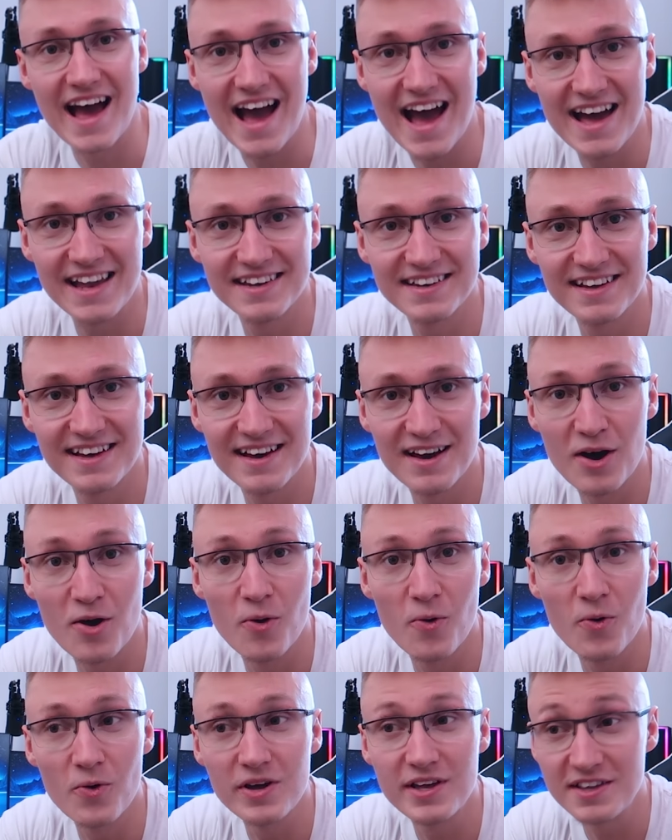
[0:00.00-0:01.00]
and uh,
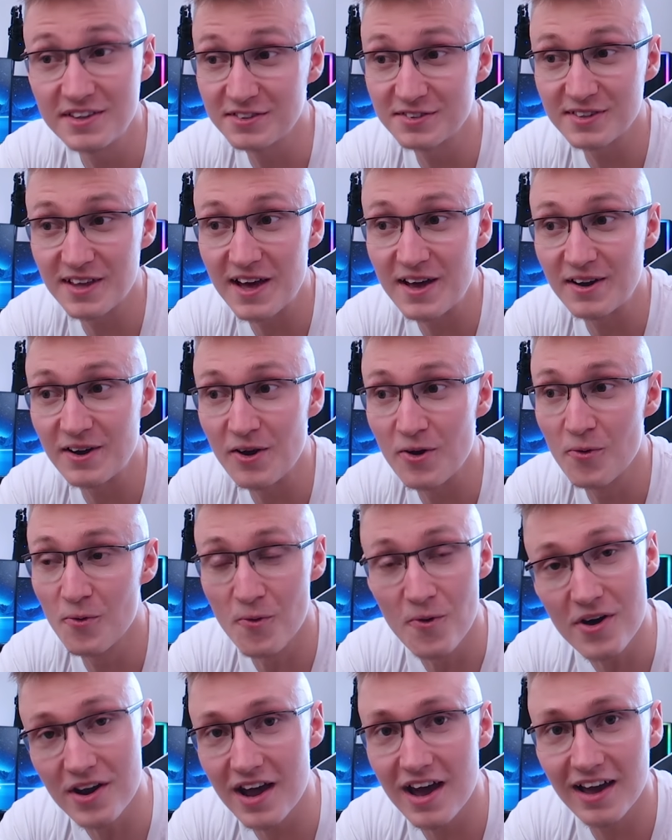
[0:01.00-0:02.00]
he said,
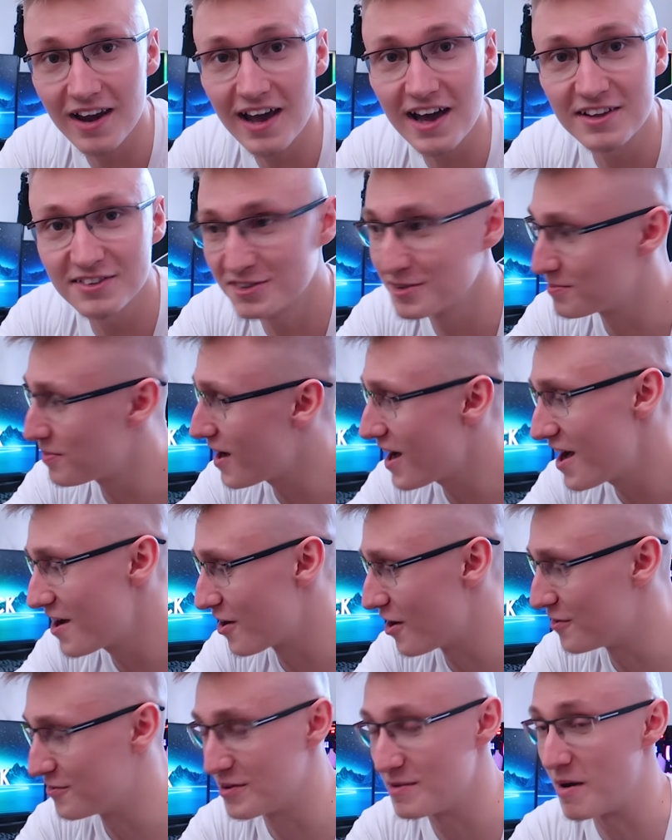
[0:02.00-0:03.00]
would I like to buy it
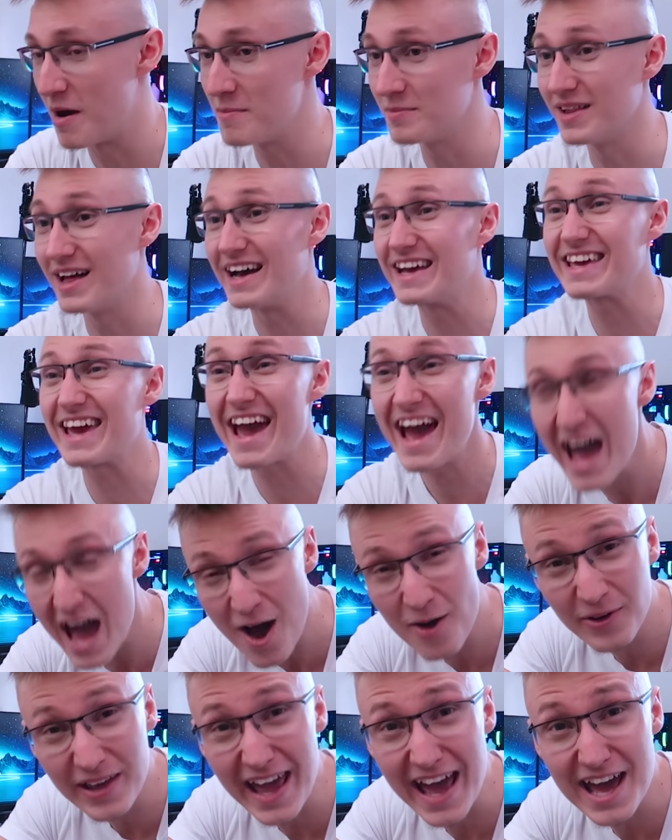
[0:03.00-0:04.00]
off him? I'm like,
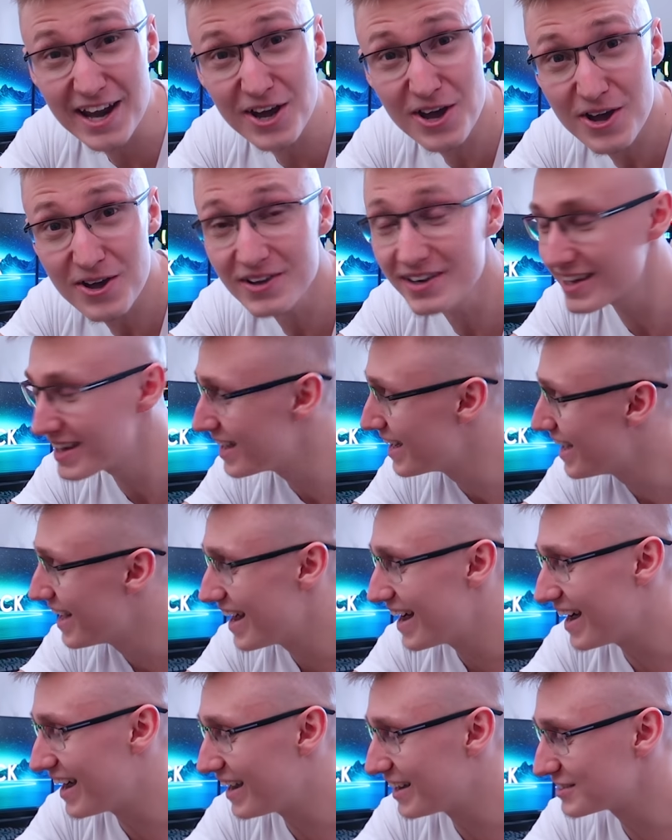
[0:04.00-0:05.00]
hell yeah, dude!
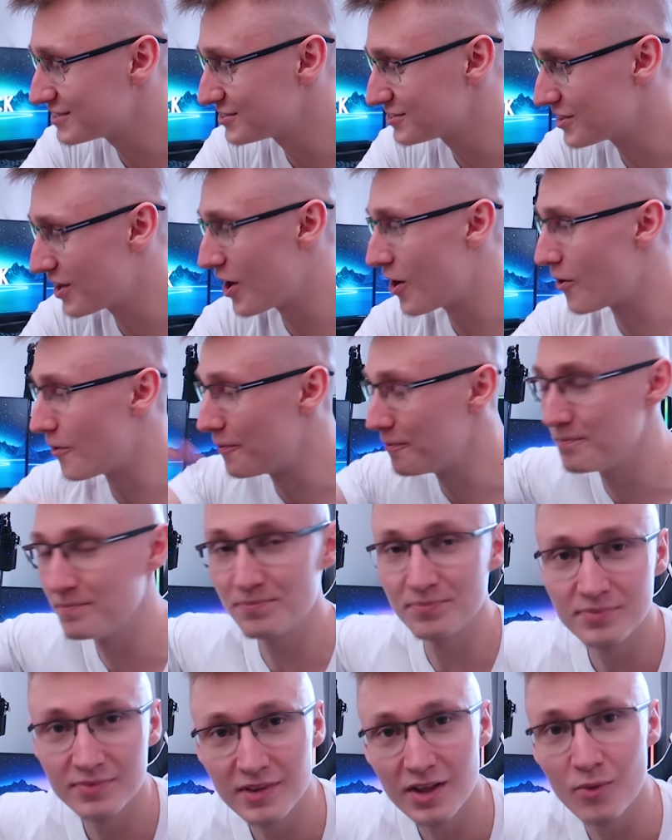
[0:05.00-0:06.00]
Uh, so
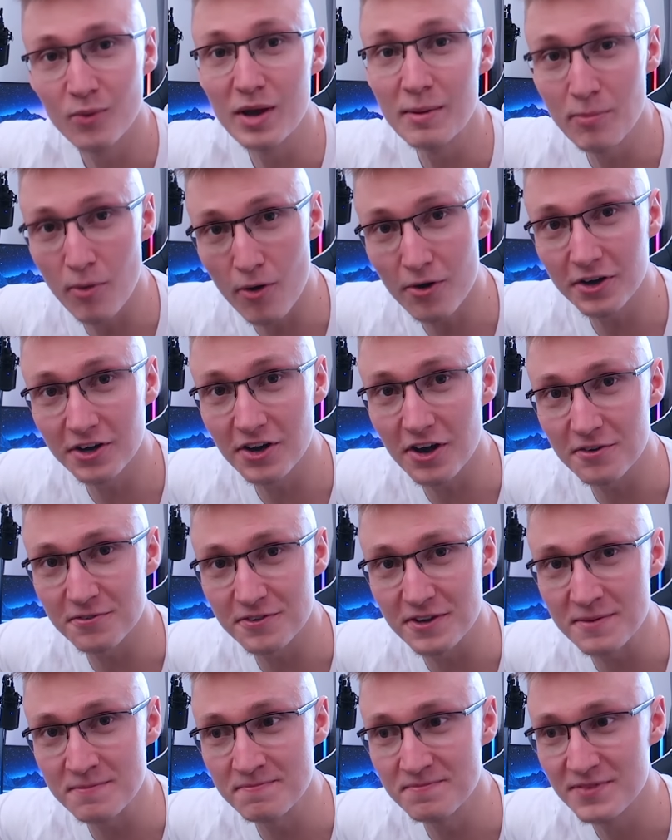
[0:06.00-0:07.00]
we bought it off
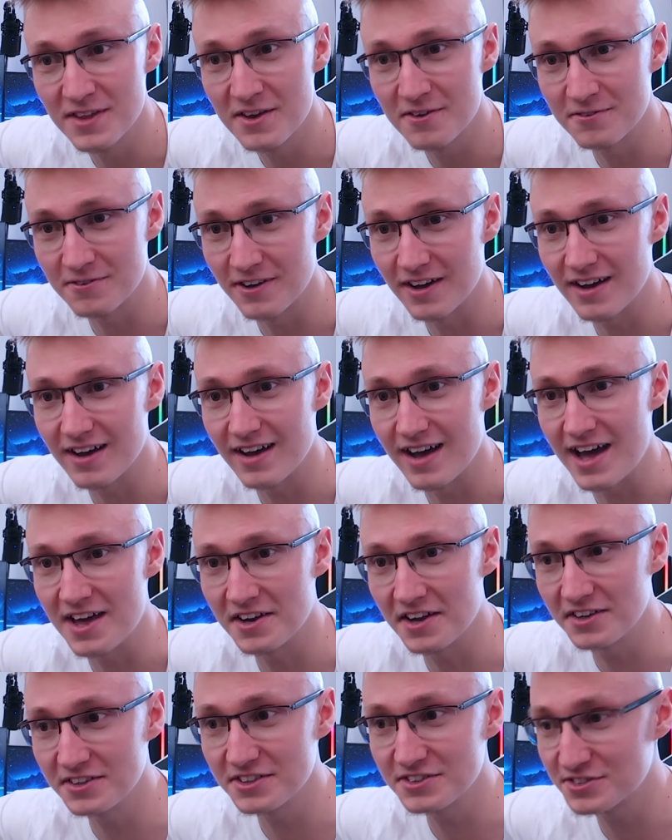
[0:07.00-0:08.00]
him, uh,
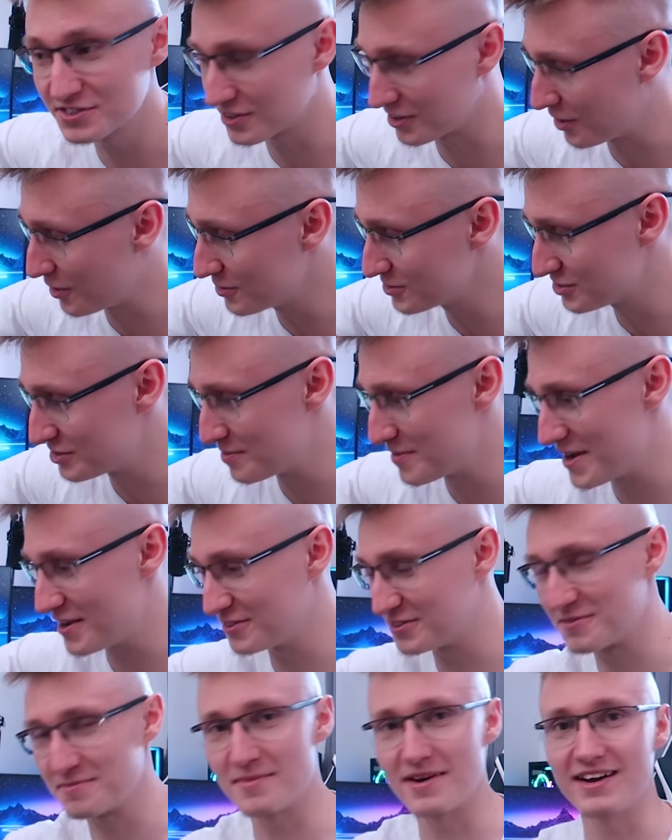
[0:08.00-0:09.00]
an undisclosed
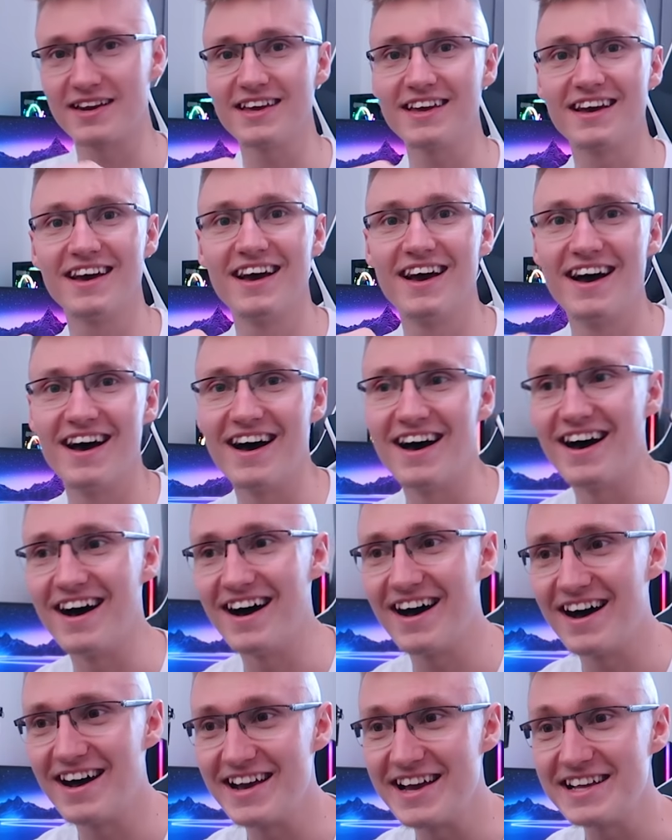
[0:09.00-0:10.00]
amount of money.
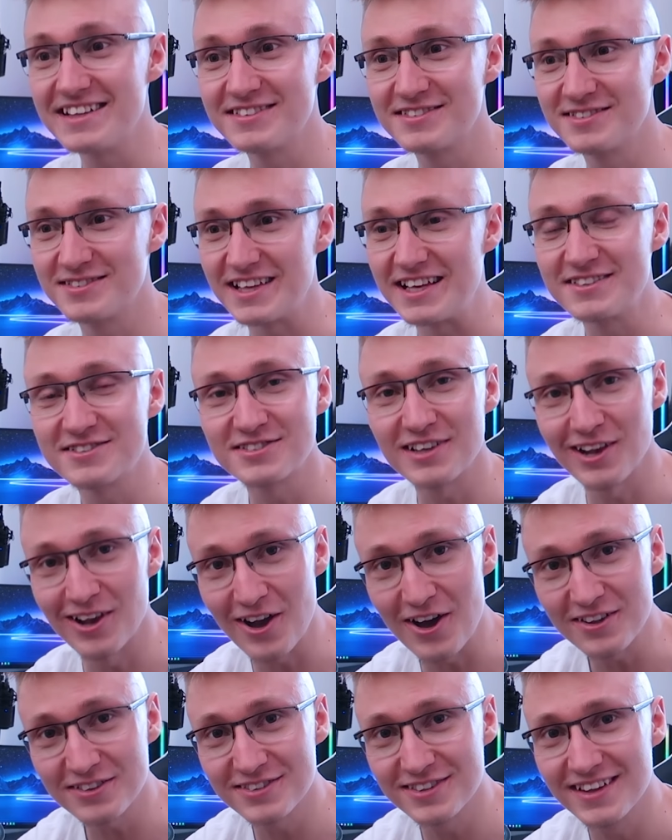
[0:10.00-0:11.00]
Uh, it's, it's a
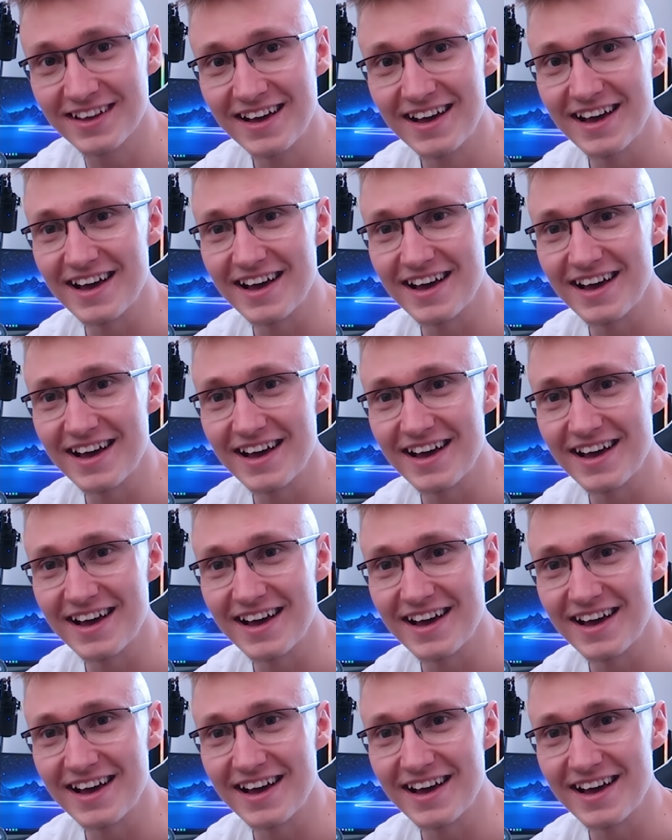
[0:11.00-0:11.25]
lot.